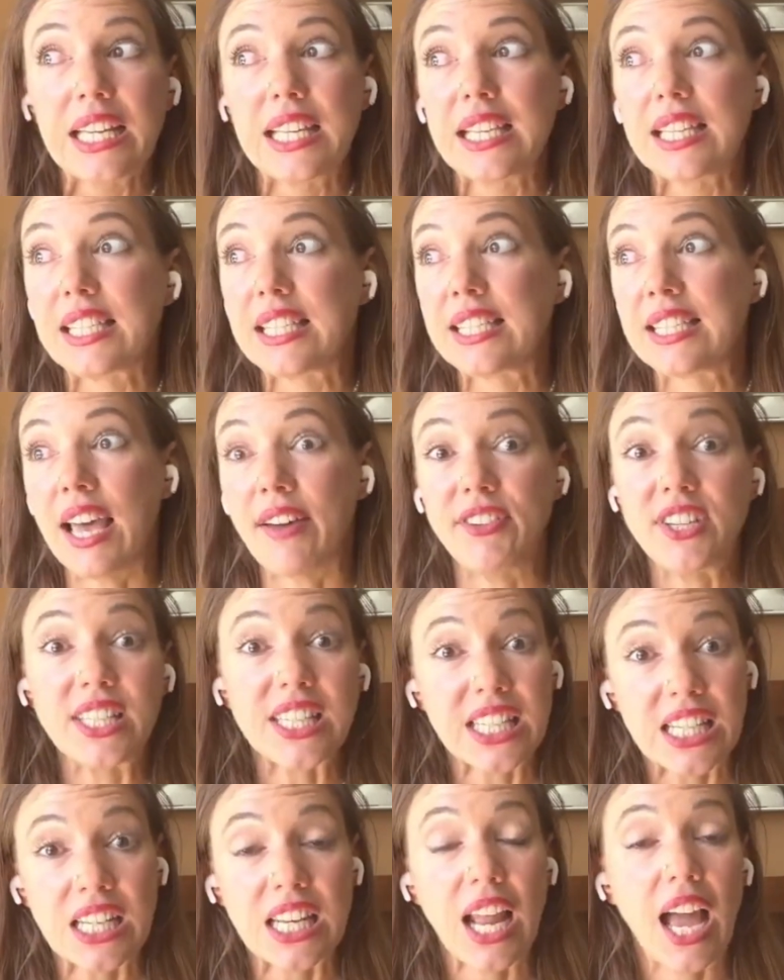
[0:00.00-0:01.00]
7
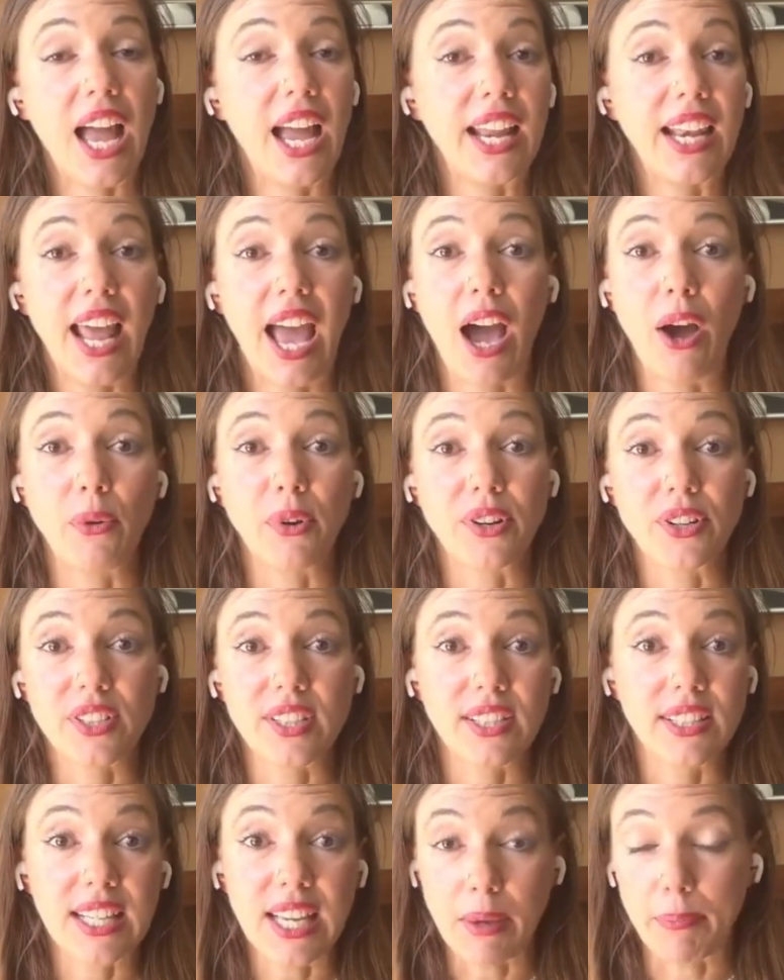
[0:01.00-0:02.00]
to 9 hours
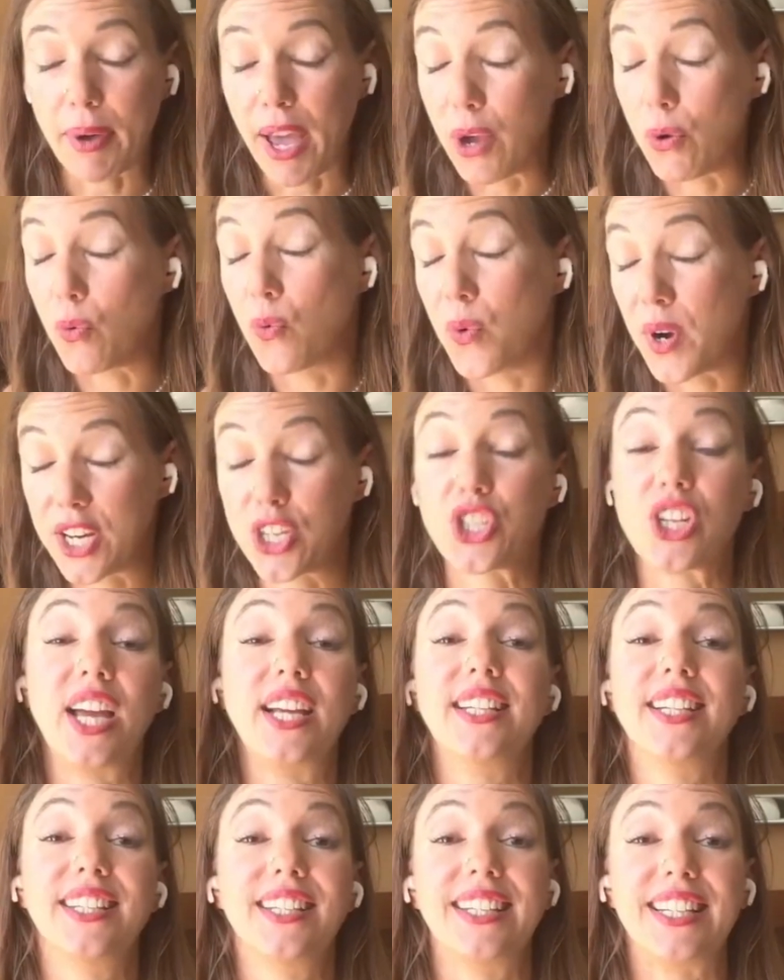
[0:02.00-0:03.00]
sleep. I wish I
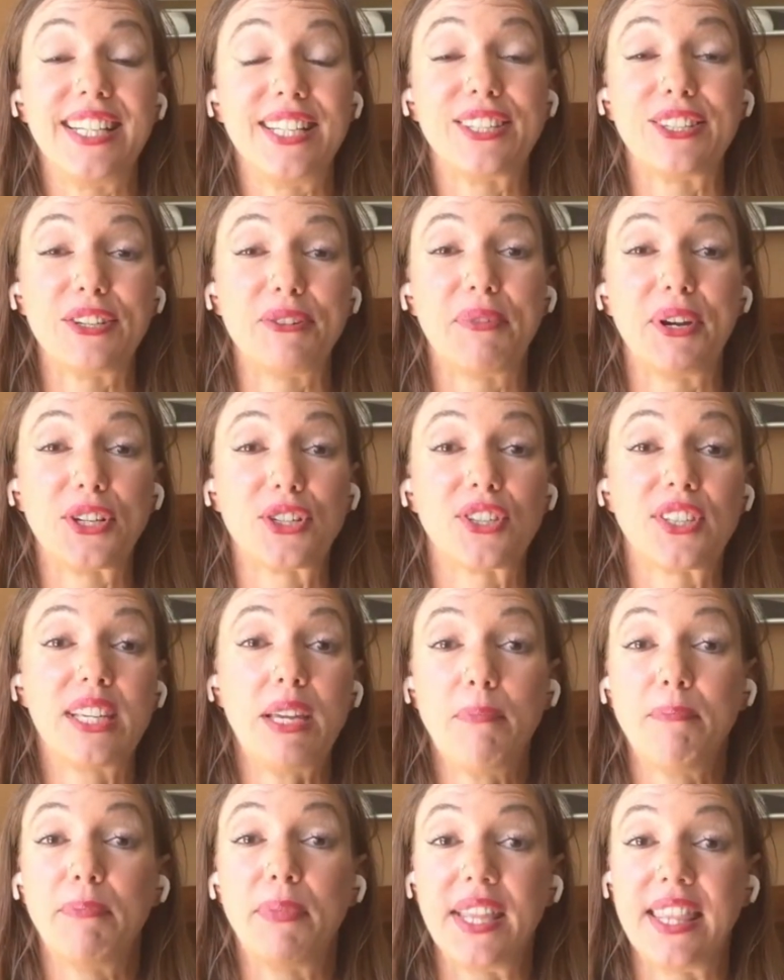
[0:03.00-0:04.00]
didn't need so much
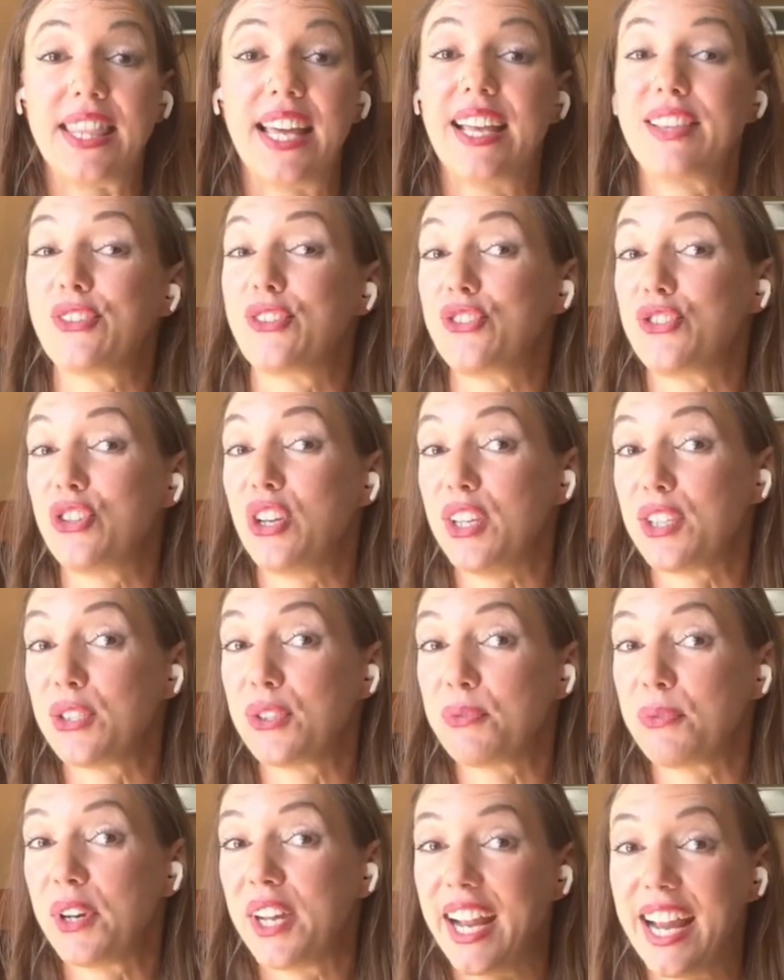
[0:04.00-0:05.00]
sleep, but that's
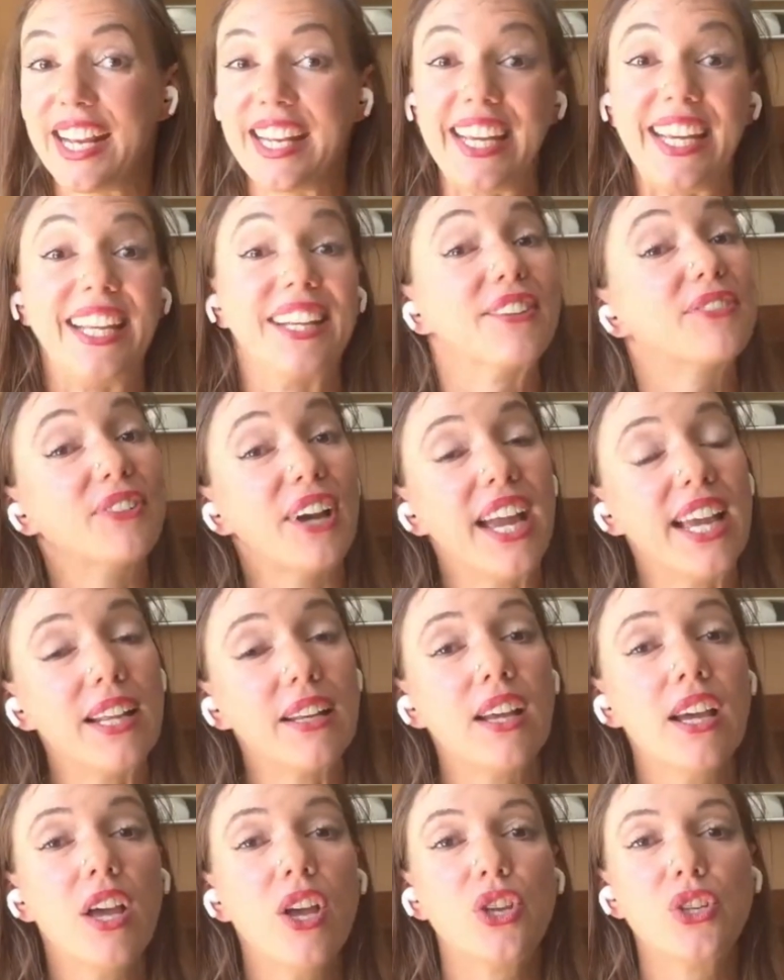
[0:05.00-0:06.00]
just what I need,
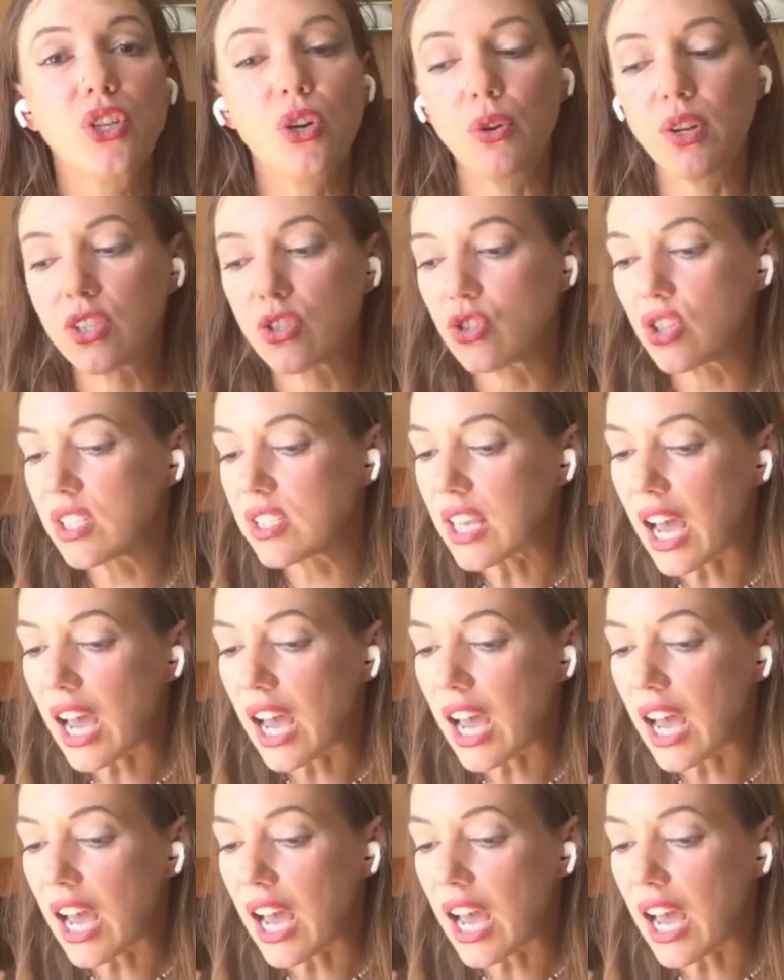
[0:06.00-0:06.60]
right? So it's just